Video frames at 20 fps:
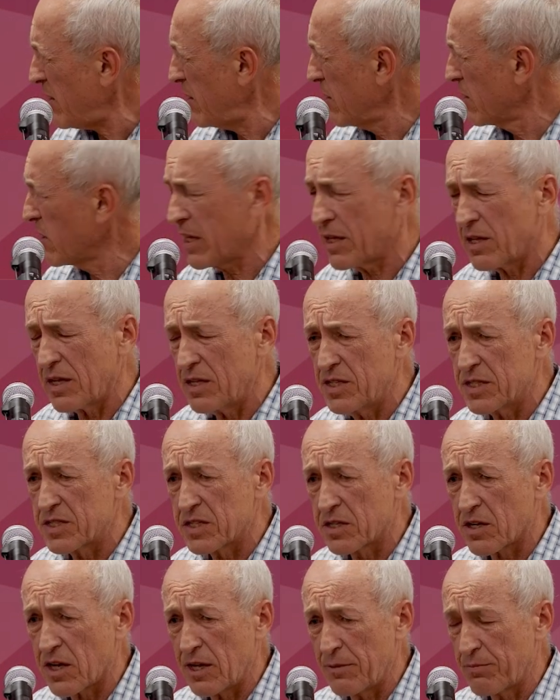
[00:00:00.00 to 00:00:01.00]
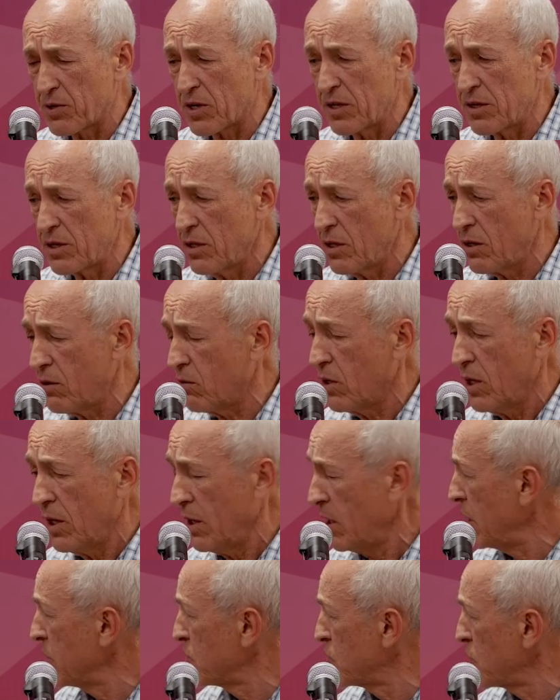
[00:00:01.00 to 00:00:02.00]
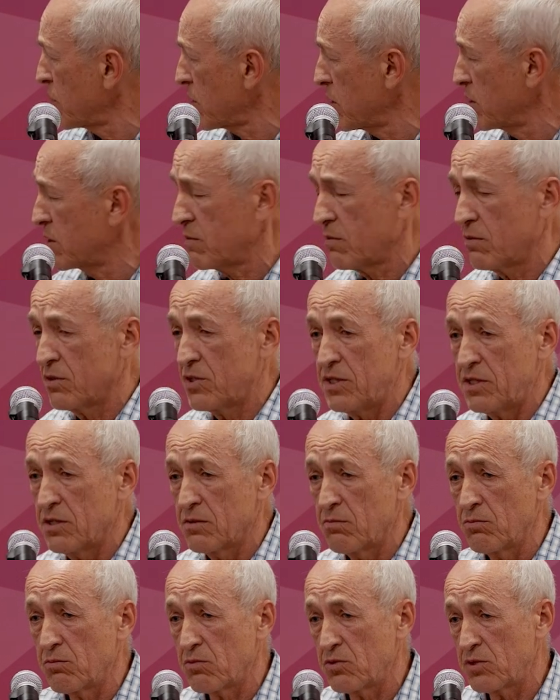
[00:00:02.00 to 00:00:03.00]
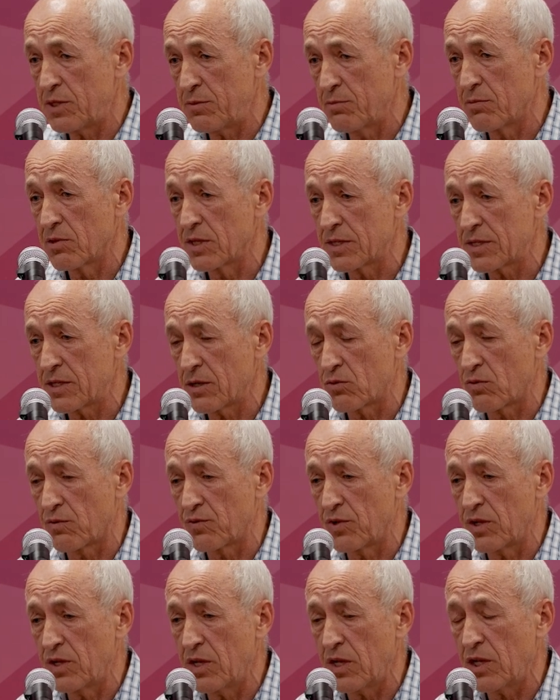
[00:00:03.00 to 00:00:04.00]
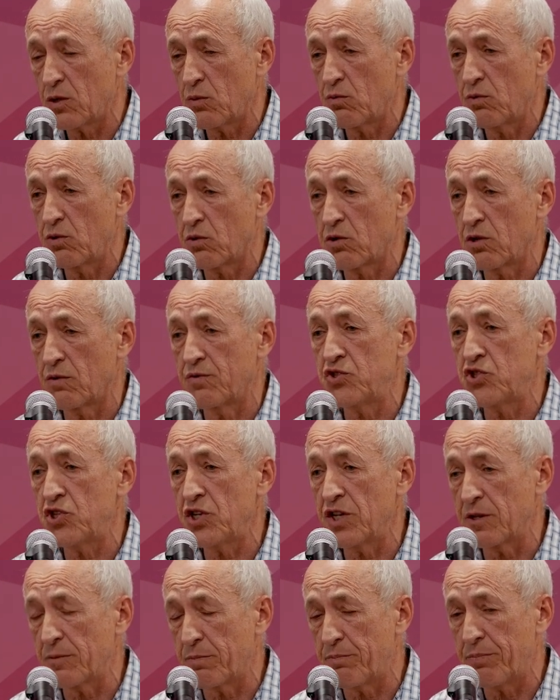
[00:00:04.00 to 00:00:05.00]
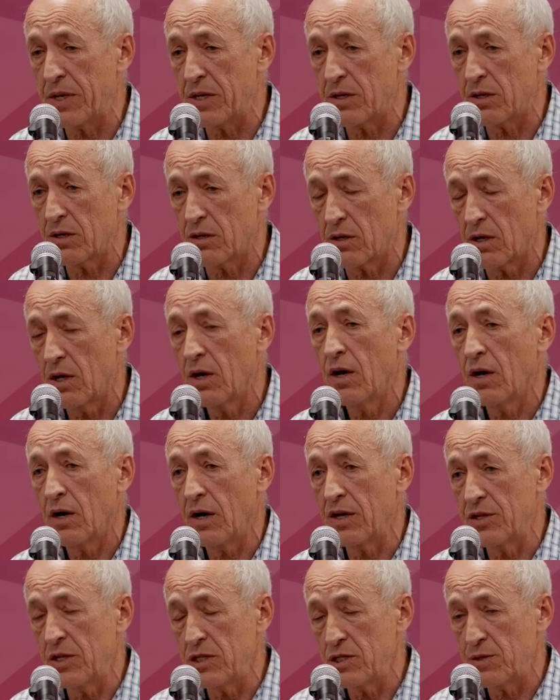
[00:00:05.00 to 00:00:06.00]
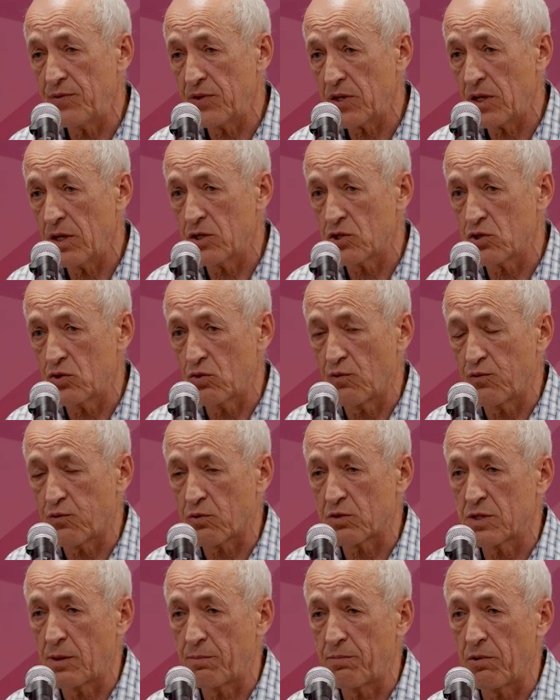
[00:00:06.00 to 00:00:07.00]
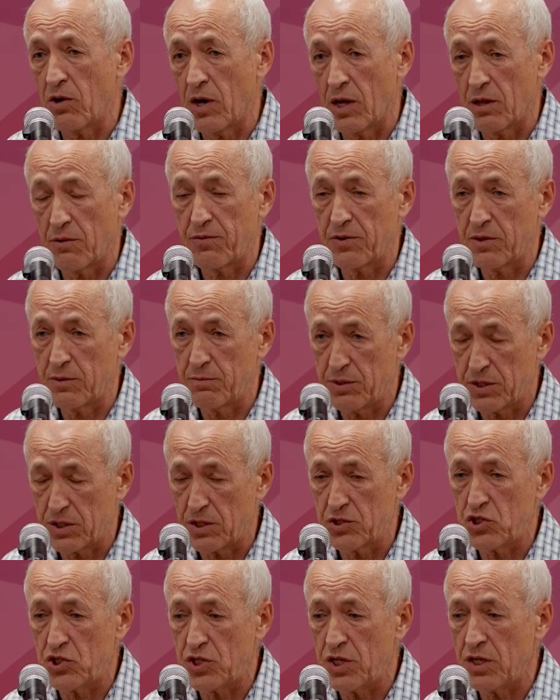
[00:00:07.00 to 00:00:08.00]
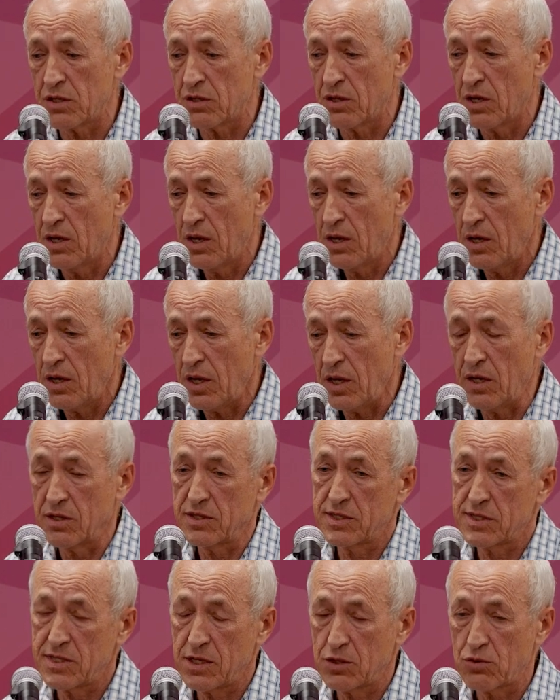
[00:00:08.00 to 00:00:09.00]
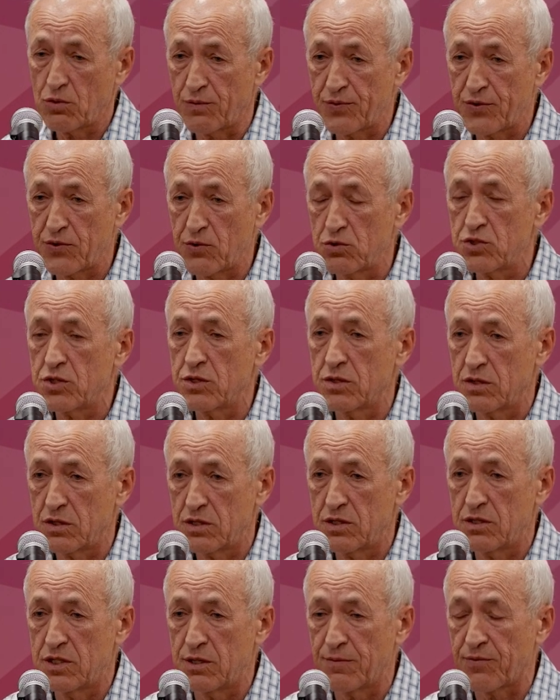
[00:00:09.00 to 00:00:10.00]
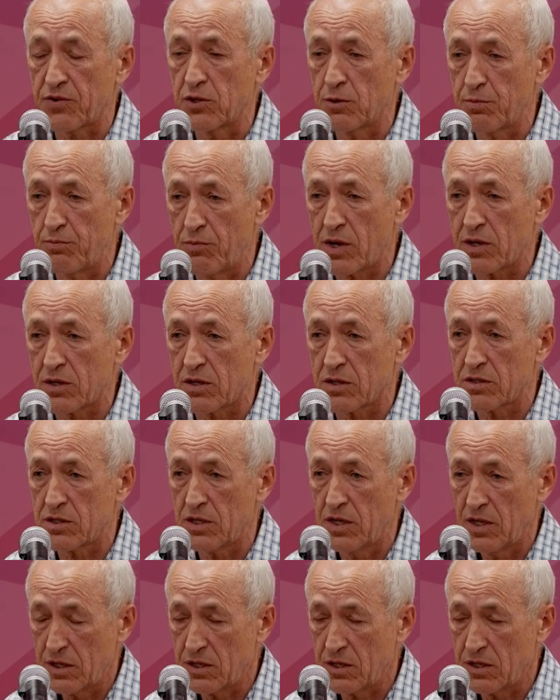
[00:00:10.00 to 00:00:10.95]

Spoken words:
like I described right now, and generate similar set of the data where you have chain pairing, identification of, for example, alpha and beta chain, and set of 30 different markers,